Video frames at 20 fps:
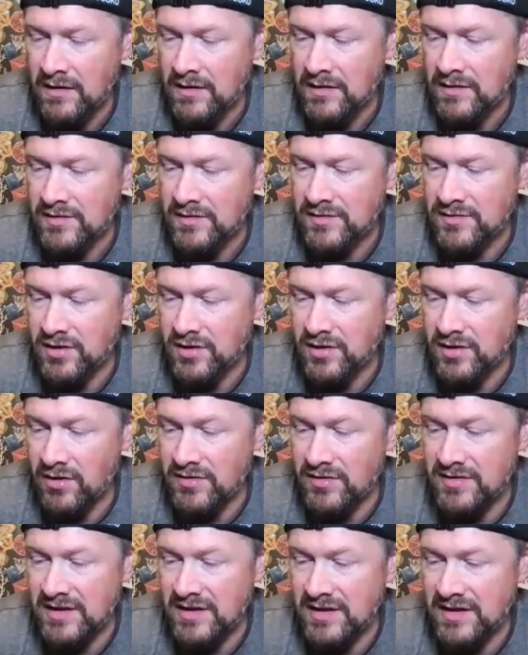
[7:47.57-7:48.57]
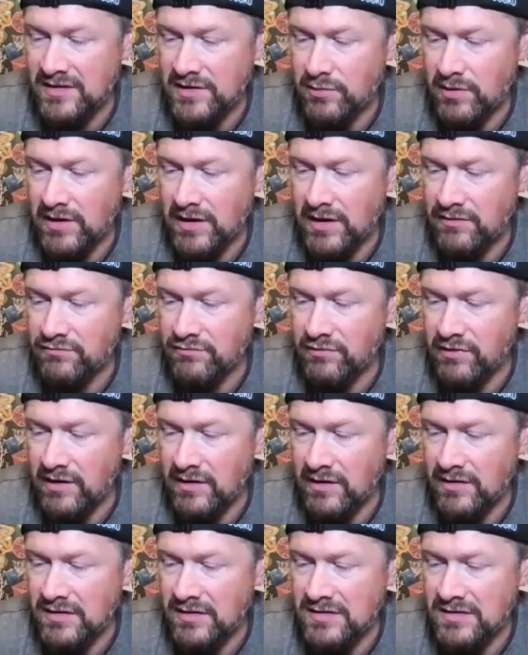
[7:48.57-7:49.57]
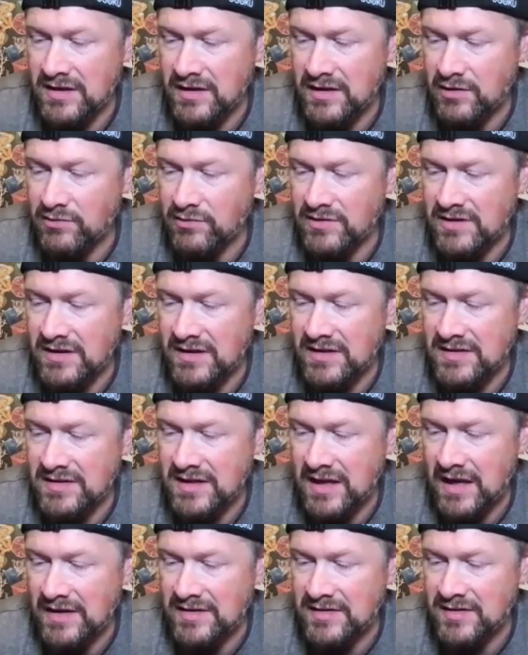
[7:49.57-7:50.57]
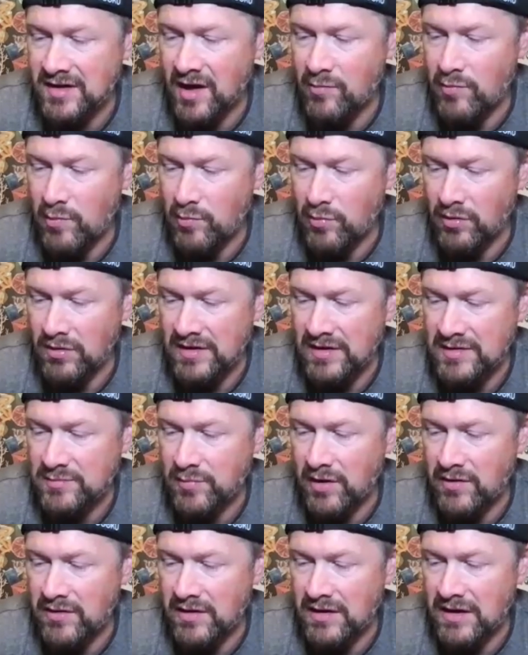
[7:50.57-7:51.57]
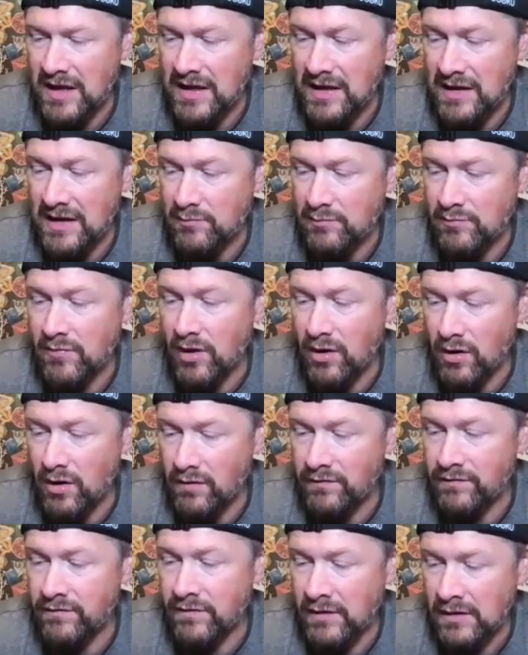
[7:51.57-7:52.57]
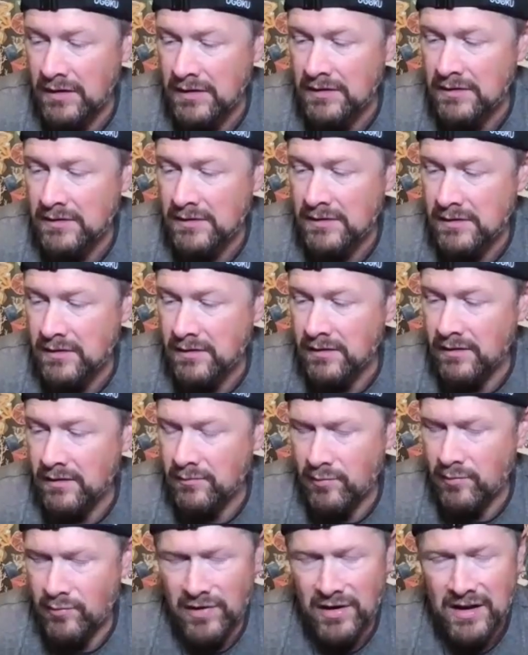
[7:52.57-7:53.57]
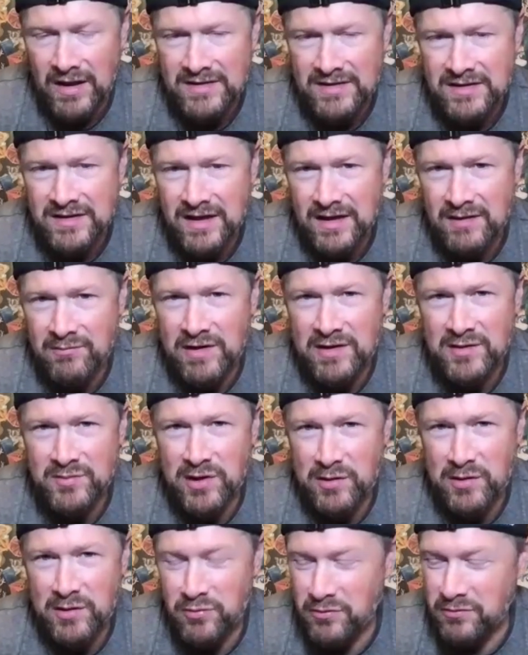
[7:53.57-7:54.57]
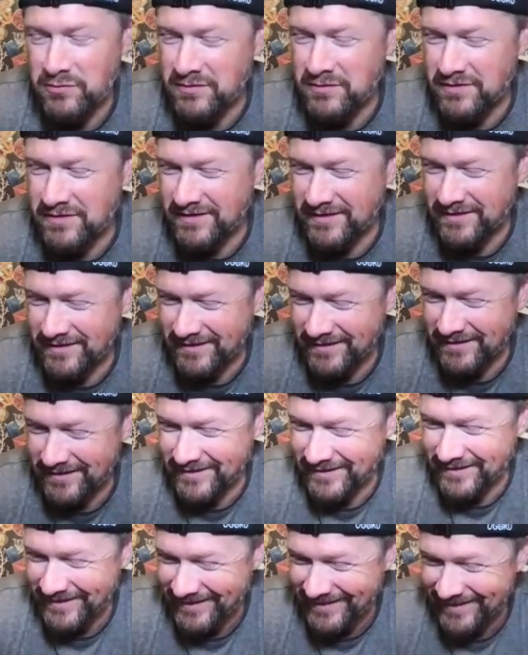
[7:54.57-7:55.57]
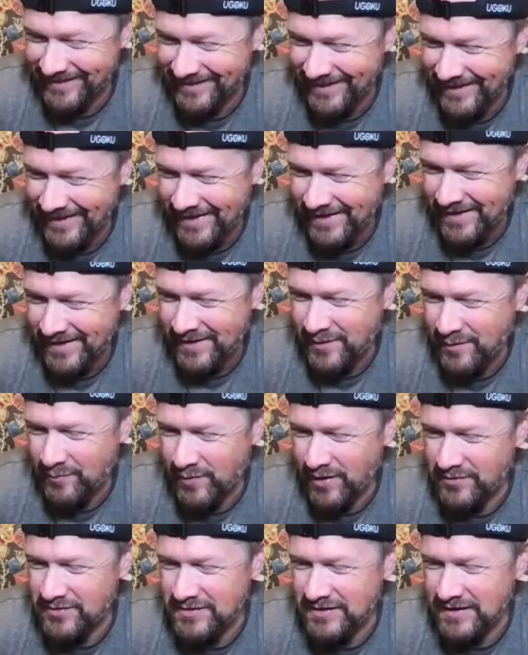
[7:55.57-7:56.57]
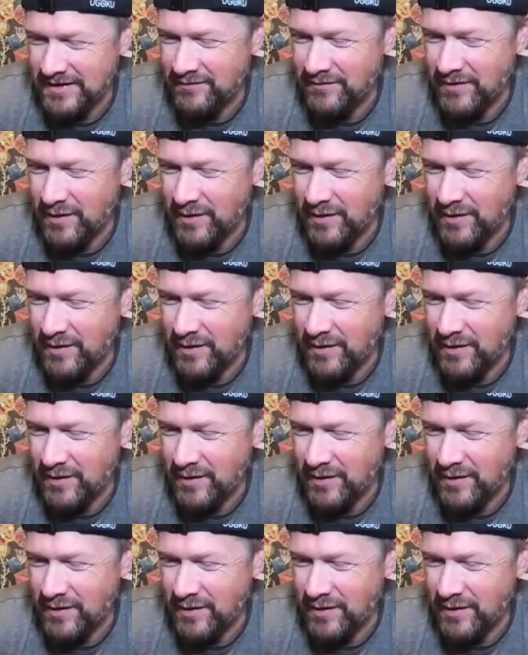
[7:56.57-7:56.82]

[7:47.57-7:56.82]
Starting in 2023 and continuing to this day, cyberbullies by the name of, am I allowed to name these people? I might just leave them.